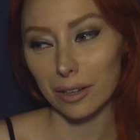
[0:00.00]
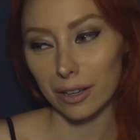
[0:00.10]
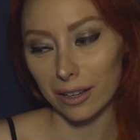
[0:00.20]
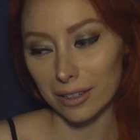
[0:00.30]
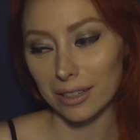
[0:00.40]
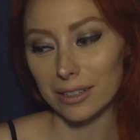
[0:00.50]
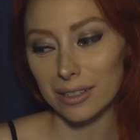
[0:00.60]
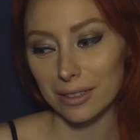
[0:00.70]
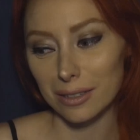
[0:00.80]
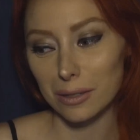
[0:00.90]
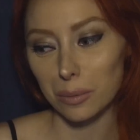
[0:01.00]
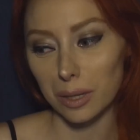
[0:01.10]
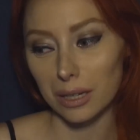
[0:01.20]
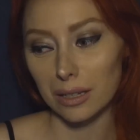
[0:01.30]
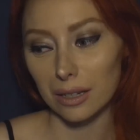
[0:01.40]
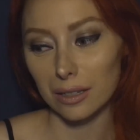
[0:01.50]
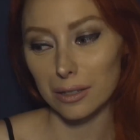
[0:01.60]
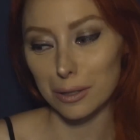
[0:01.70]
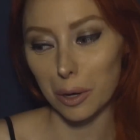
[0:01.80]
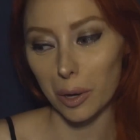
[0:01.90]
heading into this week,
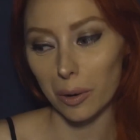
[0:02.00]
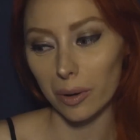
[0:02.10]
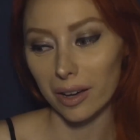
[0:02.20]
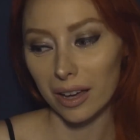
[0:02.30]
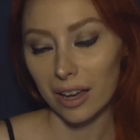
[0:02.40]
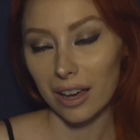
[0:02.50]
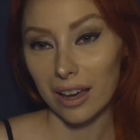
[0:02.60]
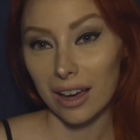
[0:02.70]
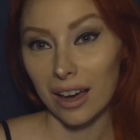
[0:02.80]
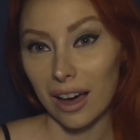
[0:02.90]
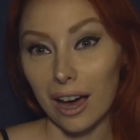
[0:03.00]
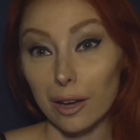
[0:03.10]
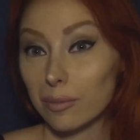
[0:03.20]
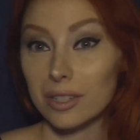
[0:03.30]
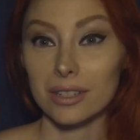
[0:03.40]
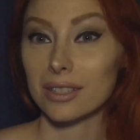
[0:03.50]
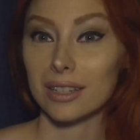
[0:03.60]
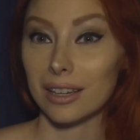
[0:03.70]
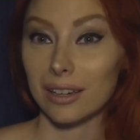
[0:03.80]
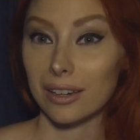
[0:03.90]
so I'm just
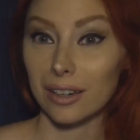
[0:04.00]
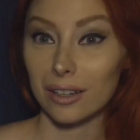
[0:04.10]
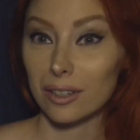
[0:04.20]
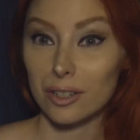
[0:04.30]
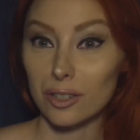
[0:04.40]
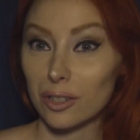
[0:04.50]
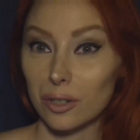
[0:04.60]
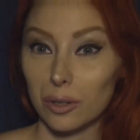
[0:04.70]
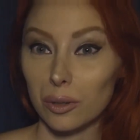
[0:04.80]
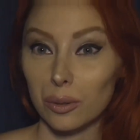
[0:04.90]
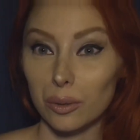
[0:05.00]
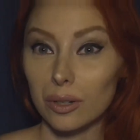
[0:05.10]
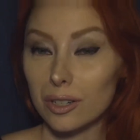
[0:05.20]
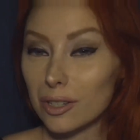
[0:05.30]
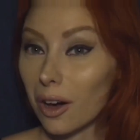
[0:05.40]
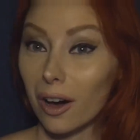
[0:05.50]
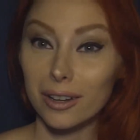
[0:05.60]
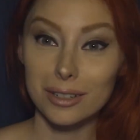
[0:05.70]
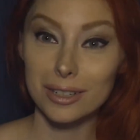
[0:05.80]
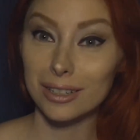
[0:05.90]
here to
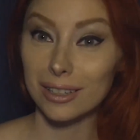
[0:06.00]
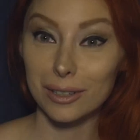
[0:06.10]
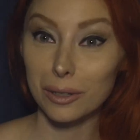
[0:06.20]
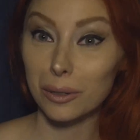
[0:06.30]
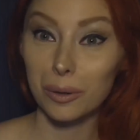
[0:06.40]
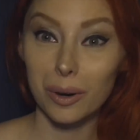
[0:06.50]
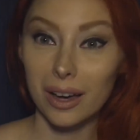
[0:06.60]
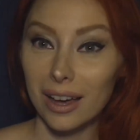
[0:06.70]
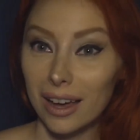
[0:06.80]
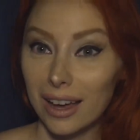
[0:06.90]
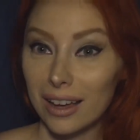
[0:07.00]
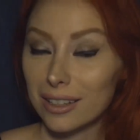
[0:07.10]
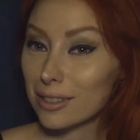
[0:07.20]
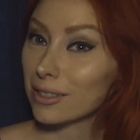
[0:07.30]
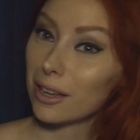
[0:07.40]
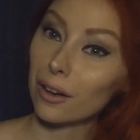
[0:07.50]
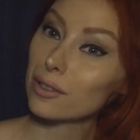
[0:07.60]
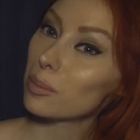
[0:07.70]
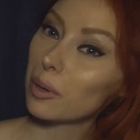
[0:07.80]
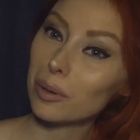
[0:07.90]
talk to you
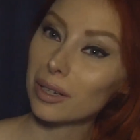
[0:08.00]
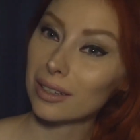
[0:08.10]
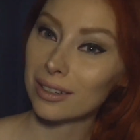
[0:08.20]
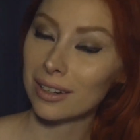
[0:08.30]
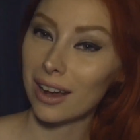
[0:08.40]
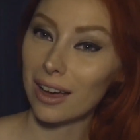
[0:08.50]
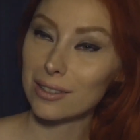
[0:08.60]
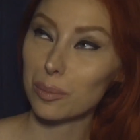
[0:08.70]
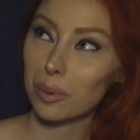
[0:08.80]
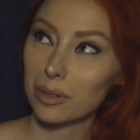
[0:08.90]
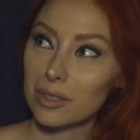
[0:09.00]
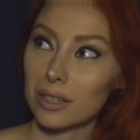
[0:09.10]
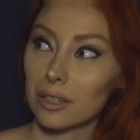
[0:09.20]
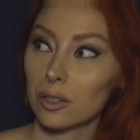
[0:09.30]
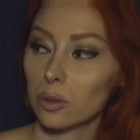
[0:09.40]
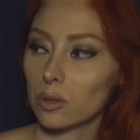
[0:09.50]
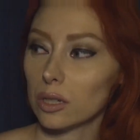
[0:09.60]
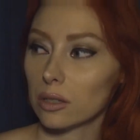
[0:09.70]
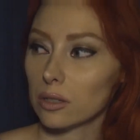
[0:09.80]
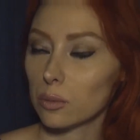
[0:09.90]
soft-spoken as a person who
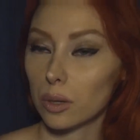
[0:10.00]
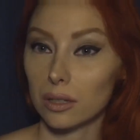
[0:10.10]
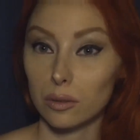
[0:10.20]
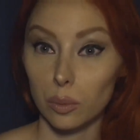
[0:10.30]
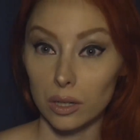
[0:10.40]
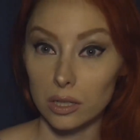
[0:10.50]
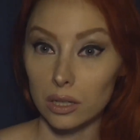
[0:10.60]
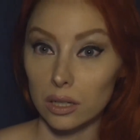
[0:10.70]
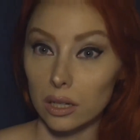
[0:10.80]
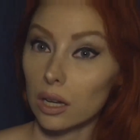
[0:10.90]
deals with depression,